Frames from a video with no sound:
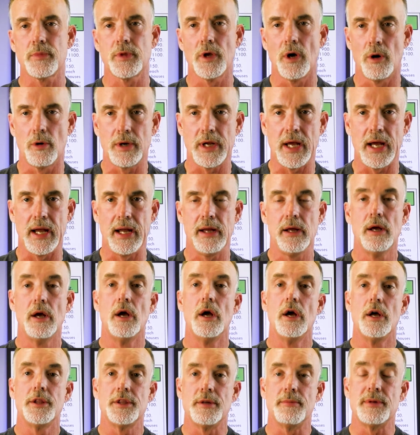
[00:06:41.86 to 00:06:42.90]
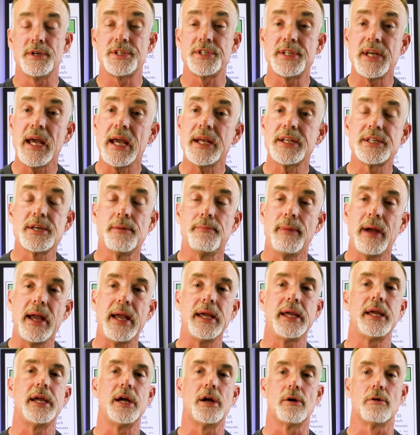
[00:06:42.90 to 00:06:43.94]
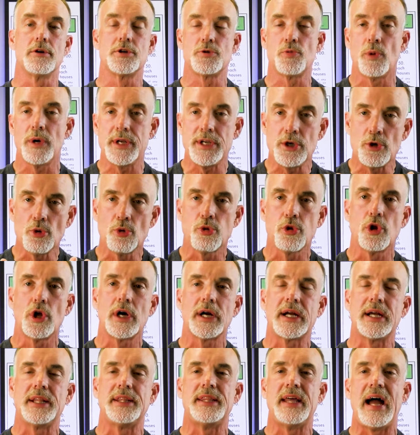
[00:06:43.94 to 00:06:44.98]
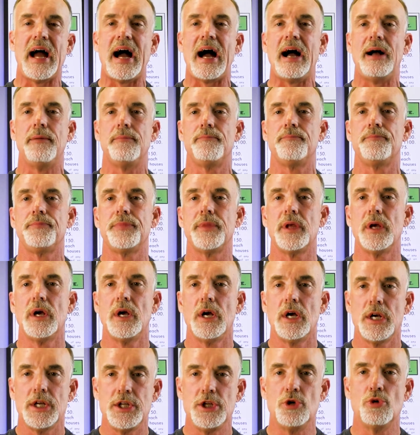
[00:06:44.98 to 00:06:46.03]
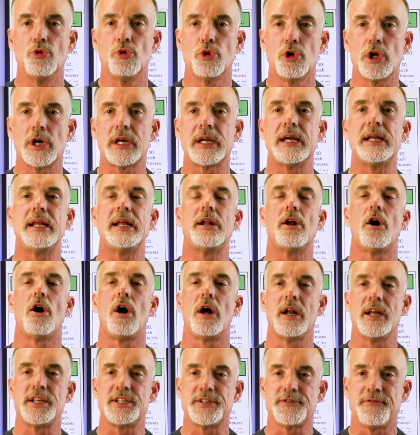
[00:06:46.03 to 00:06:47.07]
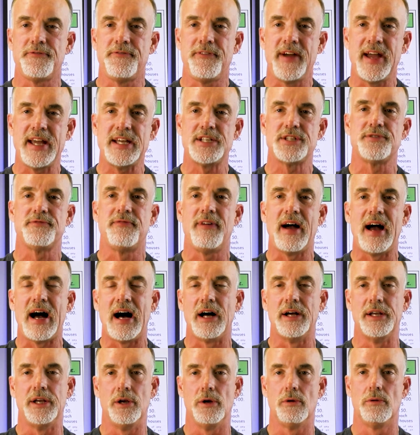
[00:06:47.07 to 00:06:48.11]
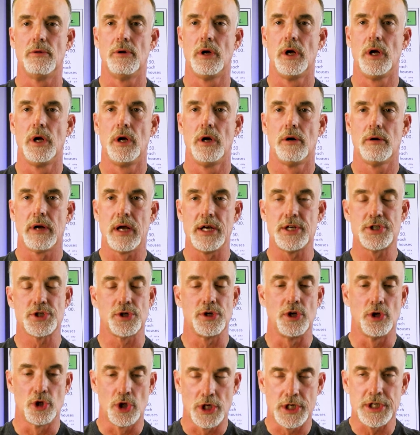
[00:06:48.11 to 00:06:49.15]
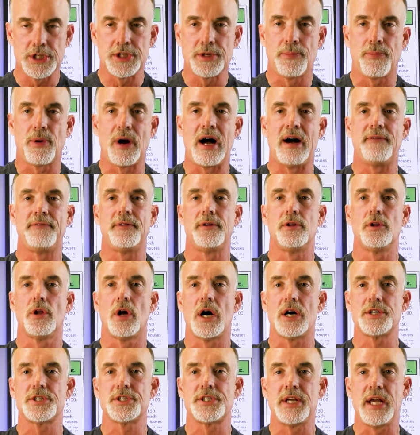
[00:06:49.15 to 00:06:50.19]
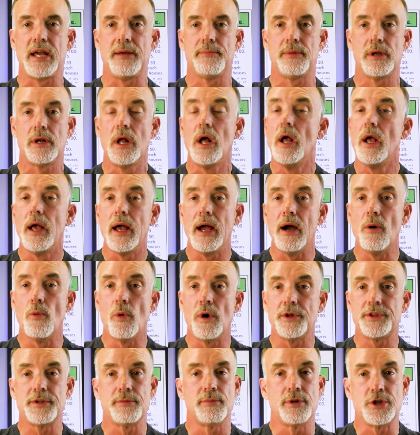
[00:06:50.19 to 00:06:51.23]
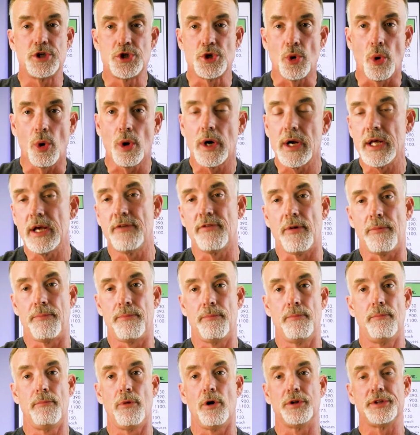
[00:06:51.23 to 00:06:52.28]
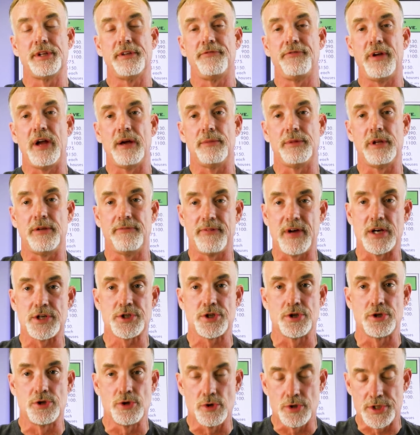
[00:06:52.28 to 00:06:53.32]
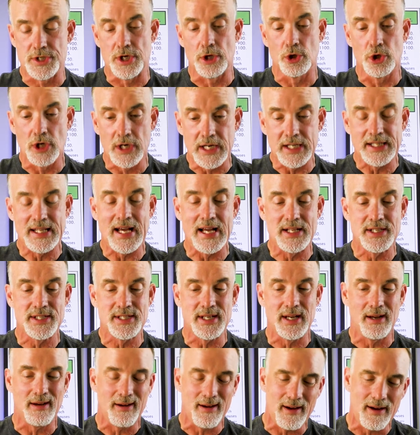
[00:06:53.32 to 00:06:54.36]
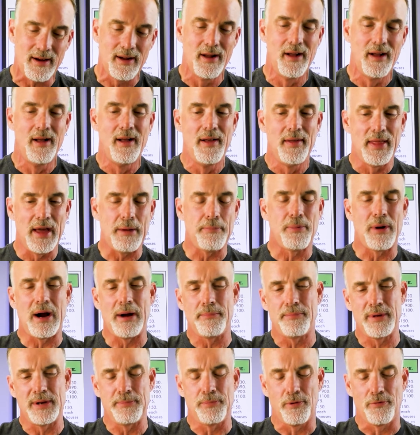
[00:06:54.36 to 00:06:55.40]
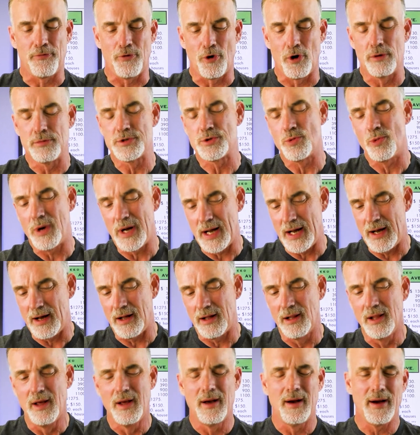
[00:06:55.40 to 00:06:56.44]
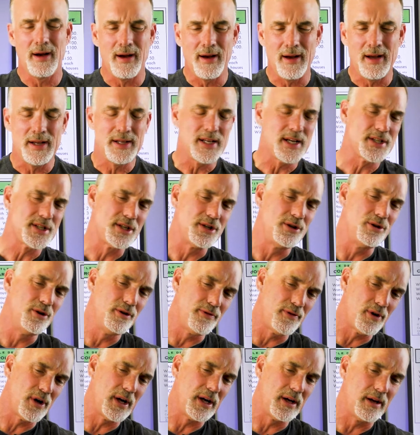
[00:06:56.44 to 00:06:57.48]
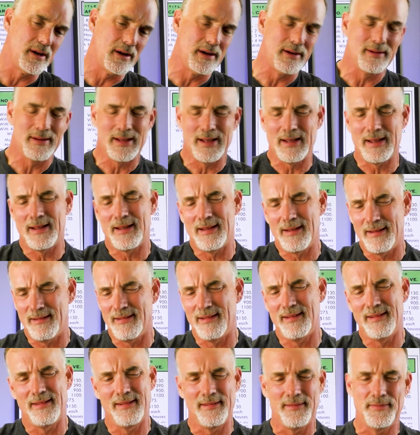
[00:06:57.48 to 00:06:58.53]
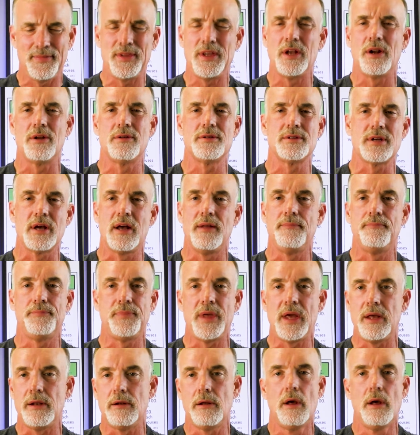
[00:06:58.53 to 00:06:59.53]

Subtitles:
Okay? The mistake to make here is when you look at that, you look at it on its face value. Okay, so you look at the profit and loss statement, and what the majority of multifamily investors do is they'll look at that and say, that property performs well, it doesn't do very good, and